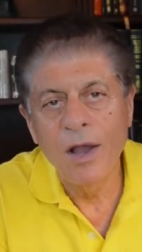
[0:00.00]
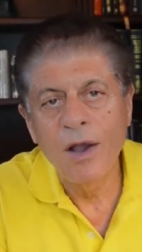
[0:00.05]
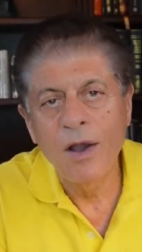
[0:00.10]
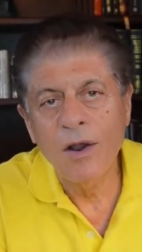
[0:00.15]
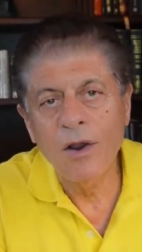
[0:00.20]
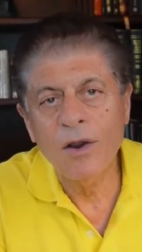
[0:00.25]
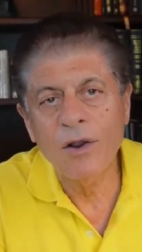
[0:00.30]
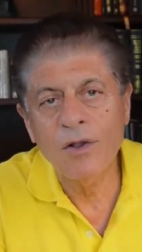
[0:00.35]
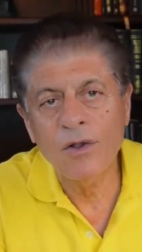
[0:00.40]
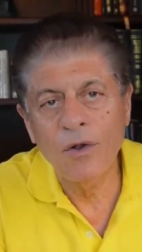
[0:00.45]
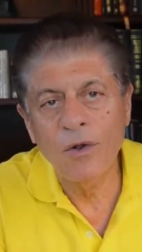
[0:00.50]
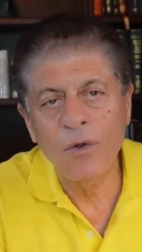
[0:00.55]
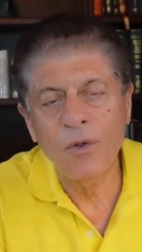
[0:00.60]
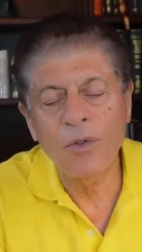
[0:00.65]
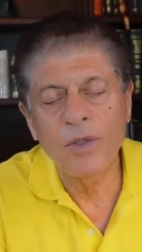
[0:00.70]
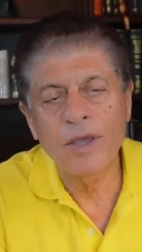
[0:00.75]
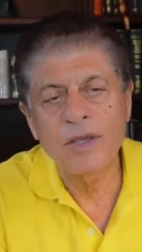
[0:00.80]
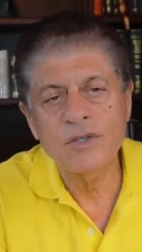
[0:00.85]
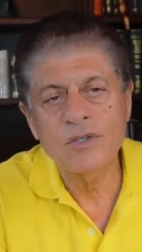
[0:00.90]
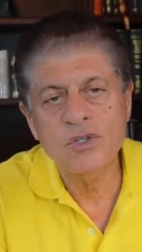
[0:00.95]
Our goal
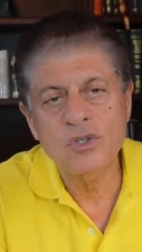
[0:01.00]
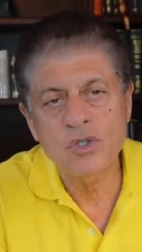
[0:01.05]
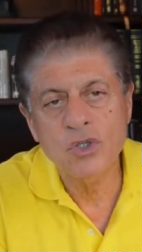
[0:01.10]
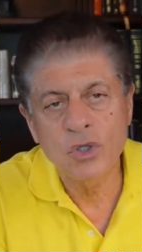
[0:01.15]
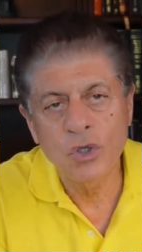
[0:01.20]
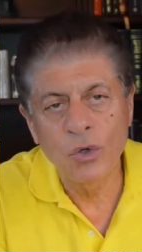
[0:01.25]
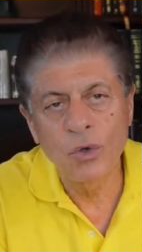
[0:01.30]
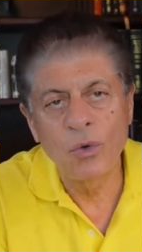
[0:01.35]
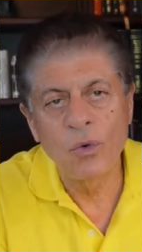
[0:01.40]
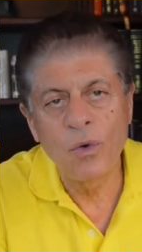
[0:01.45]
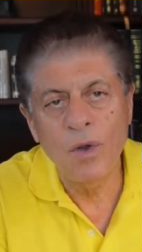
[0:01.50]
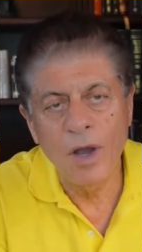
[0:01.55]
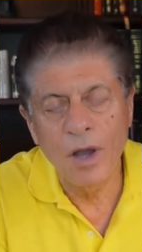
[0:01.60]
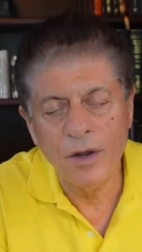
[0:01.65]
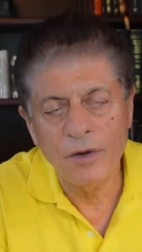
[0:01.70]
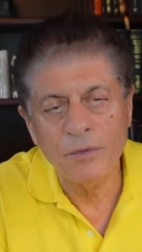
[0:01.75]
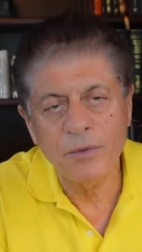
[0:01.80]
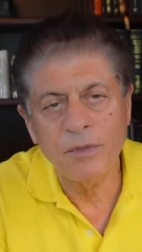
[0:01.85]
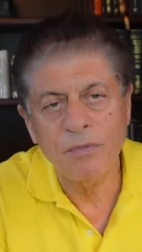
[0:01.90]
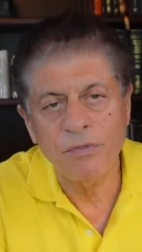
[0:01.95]
is
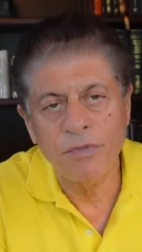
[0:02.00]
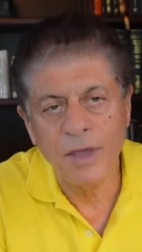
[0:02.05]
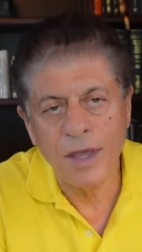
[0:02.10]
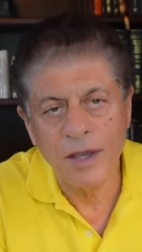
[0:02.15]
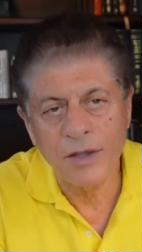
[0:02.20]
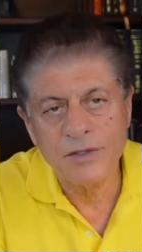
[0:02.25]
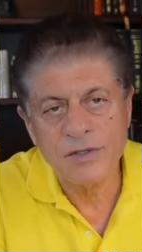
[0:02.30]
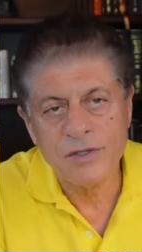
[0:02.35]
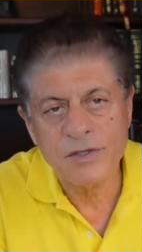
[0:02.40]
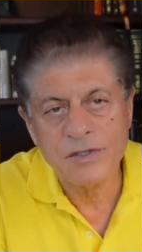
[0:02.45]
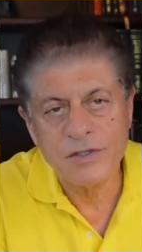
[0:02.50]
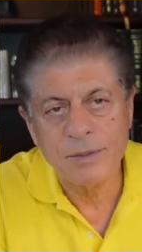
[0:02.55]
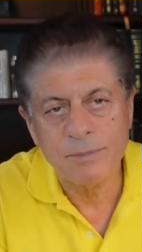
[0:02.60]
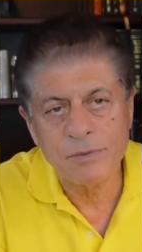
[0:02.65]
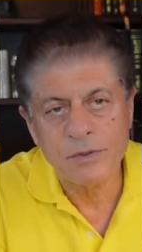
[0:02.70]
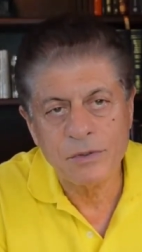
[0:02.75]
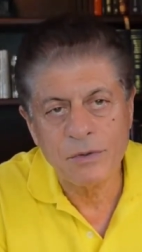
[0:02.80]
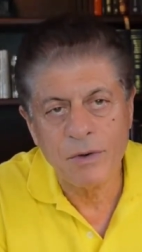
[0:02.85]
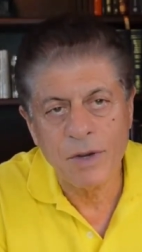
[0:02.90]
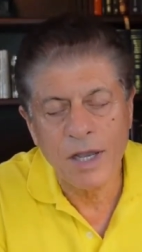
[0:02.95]
200,000
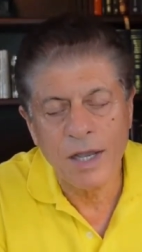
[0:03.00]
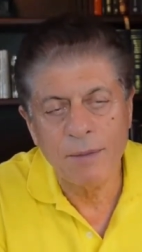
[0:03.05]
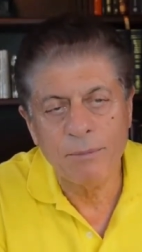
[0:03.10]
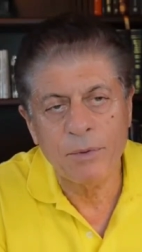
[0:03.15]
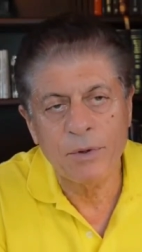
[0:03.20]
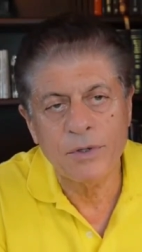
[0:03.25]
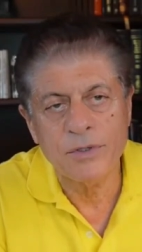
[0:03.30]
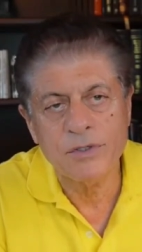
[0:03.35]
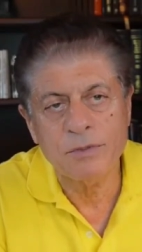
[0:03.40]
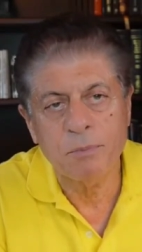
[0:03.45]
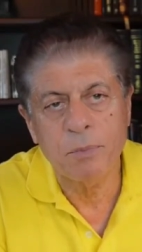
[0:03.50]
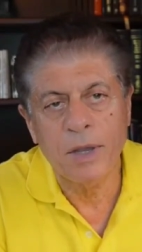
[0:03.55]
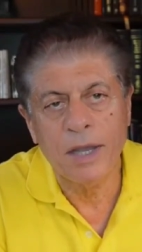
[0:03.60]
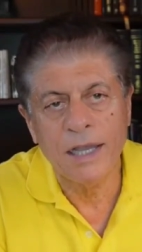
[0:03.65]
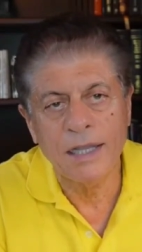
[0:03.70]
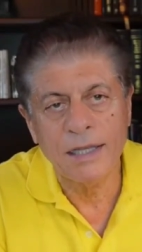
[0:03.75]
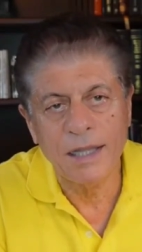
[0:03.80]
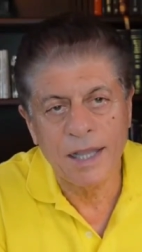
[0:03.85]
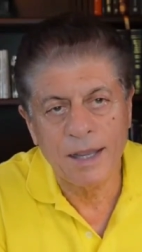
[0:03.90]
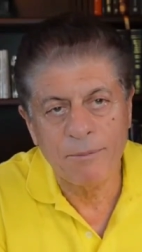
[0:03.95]
subscribers by
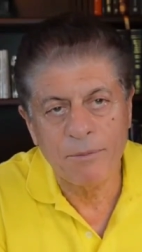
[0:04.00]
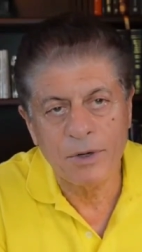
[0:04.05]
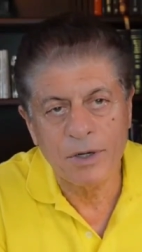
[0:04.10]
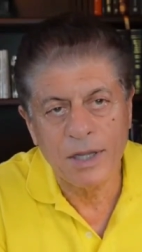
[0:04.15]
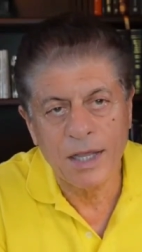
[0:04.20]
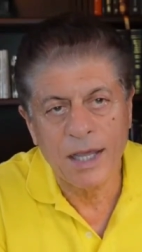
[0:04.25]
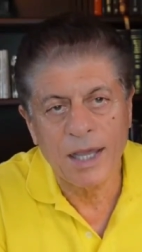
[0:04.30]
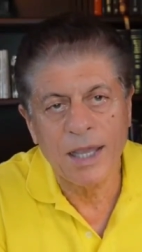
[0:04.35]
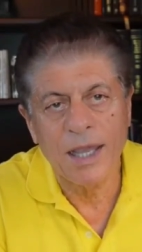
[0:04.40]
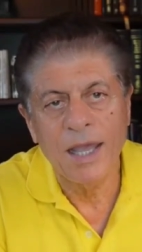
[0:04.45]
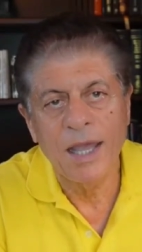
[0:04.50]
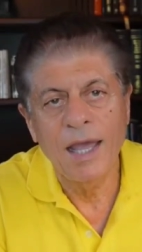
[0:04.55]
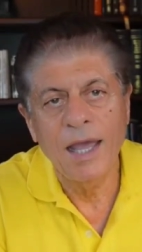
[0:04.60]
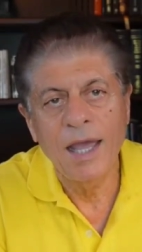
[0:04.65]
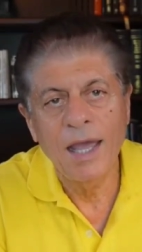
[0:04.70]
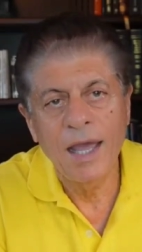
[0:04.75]
Labor Day.